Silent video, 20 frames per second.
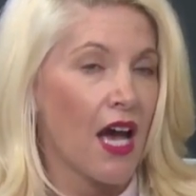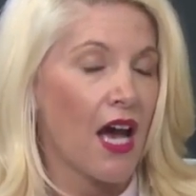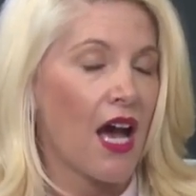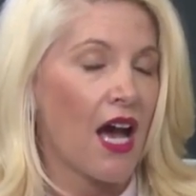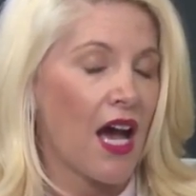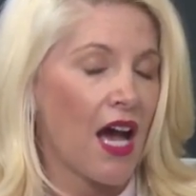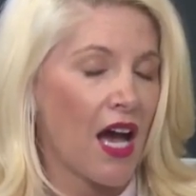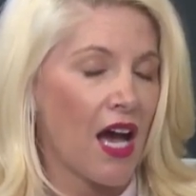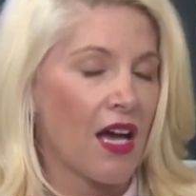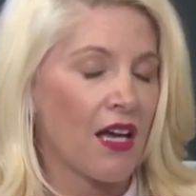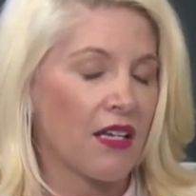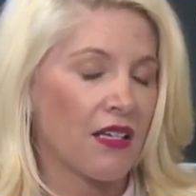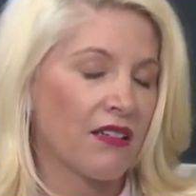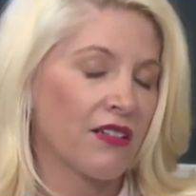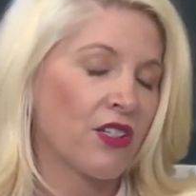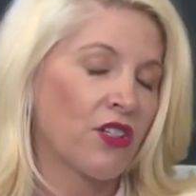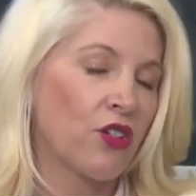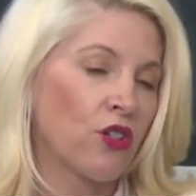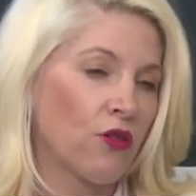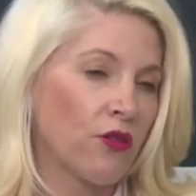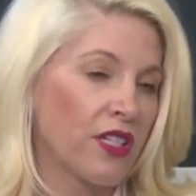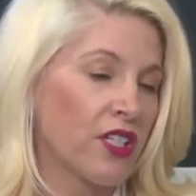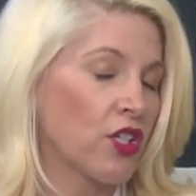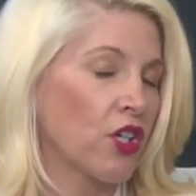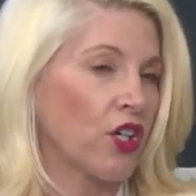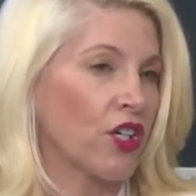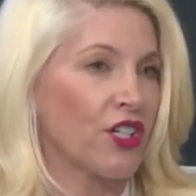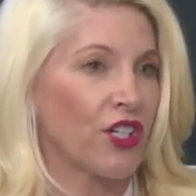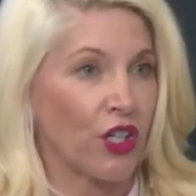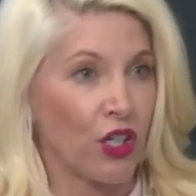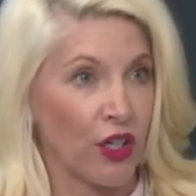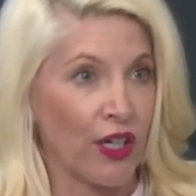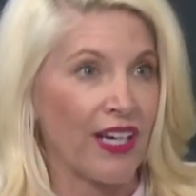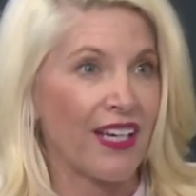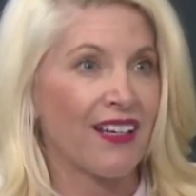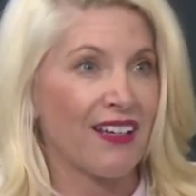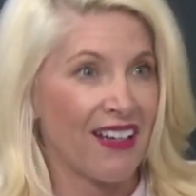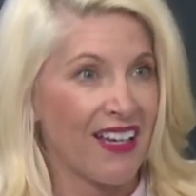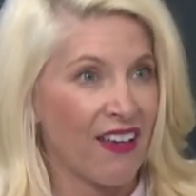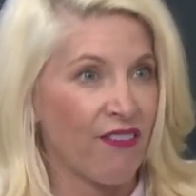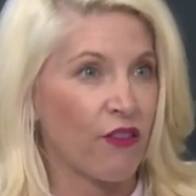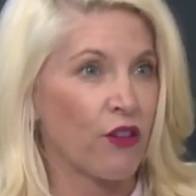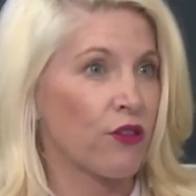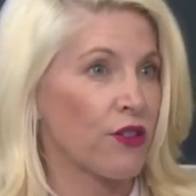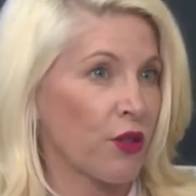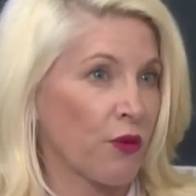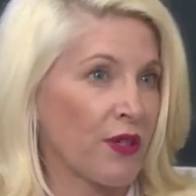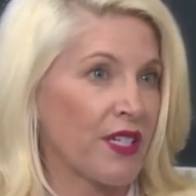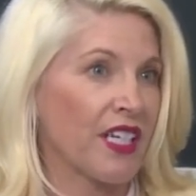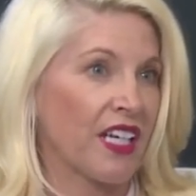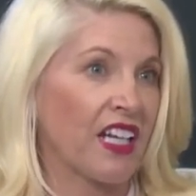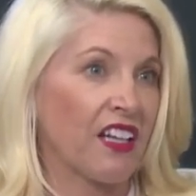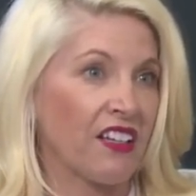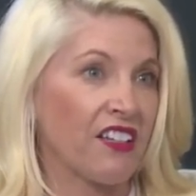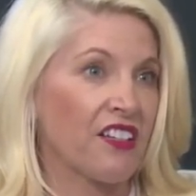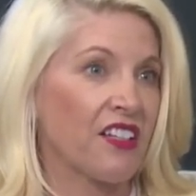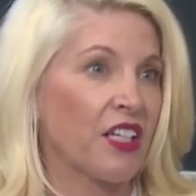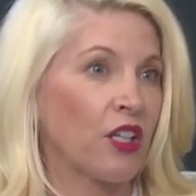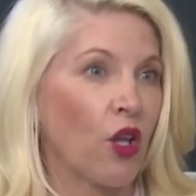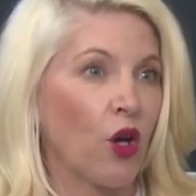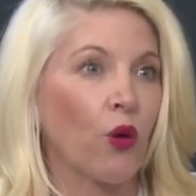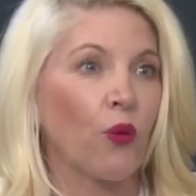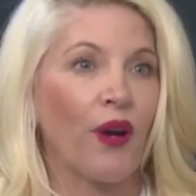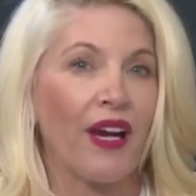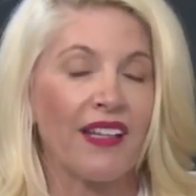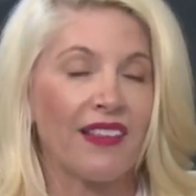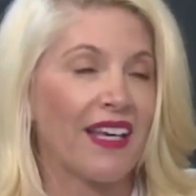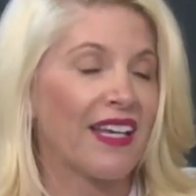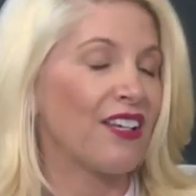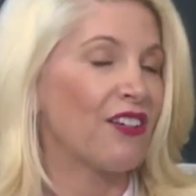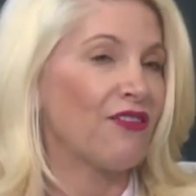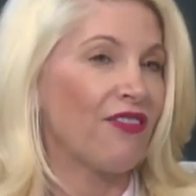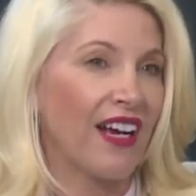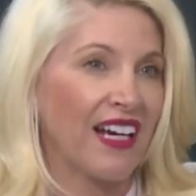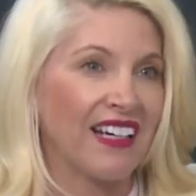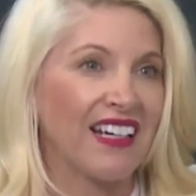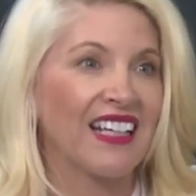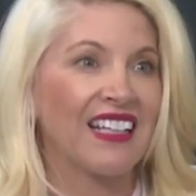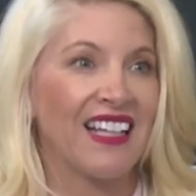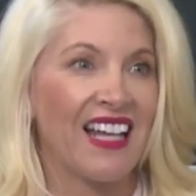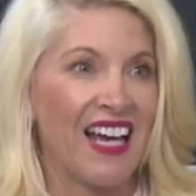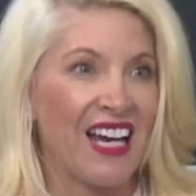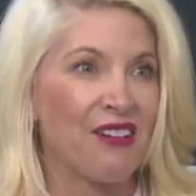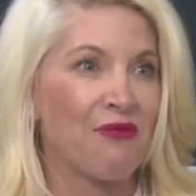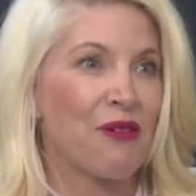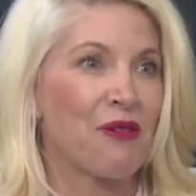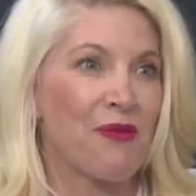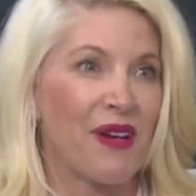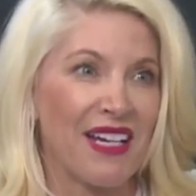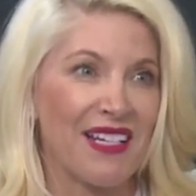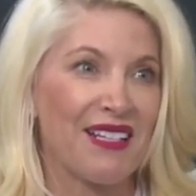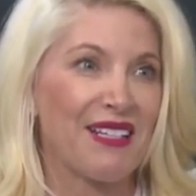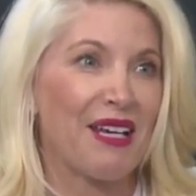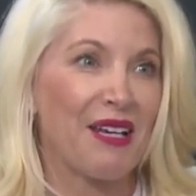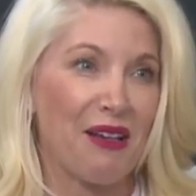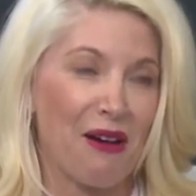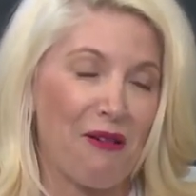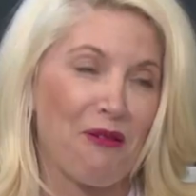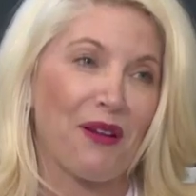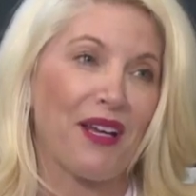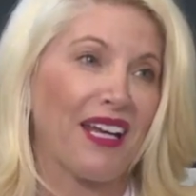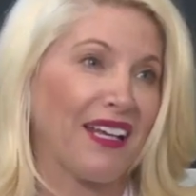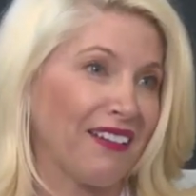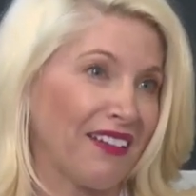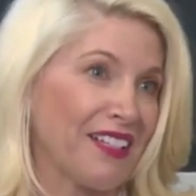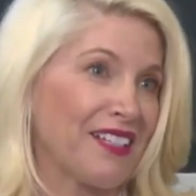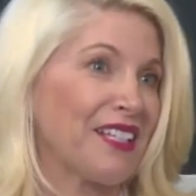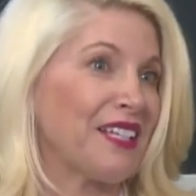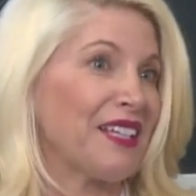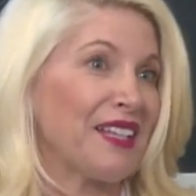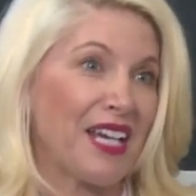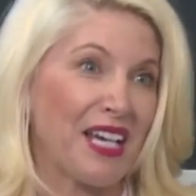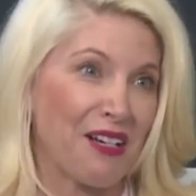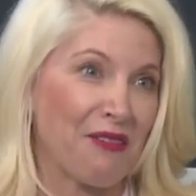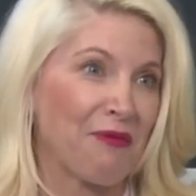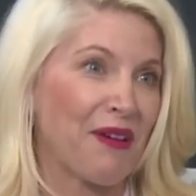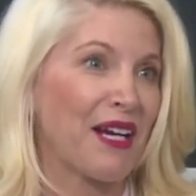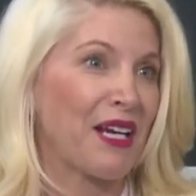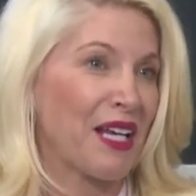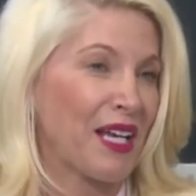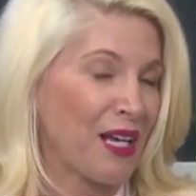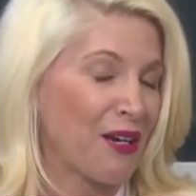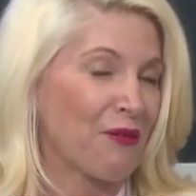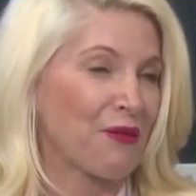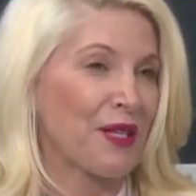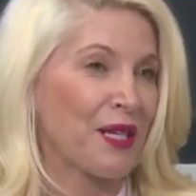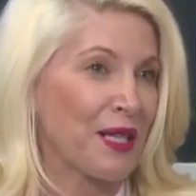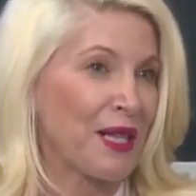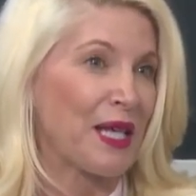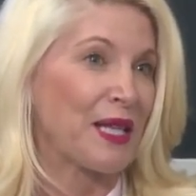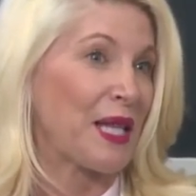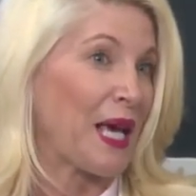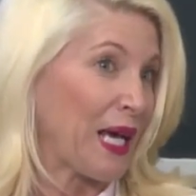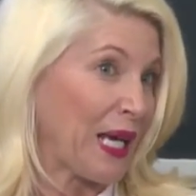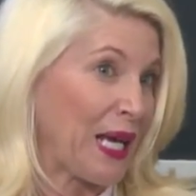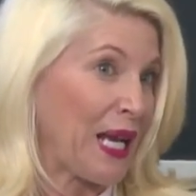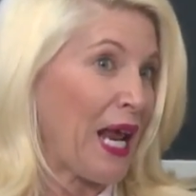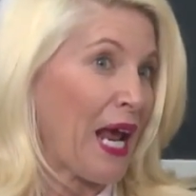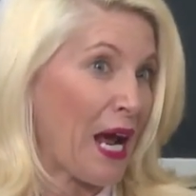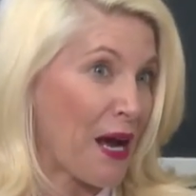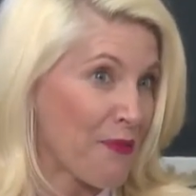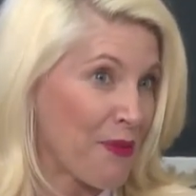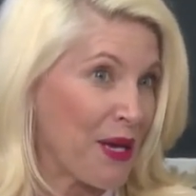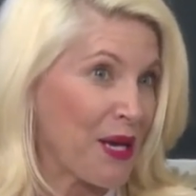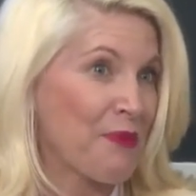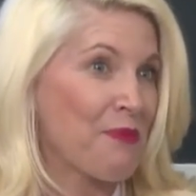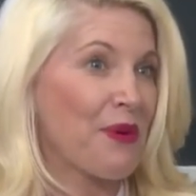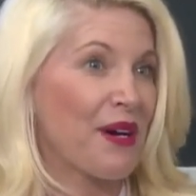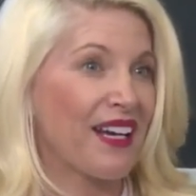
Uh, to a certain degree, if there's a ridiculously low rate that you find online, we might say, okay, let's get that in writing. I don't think that that can happen.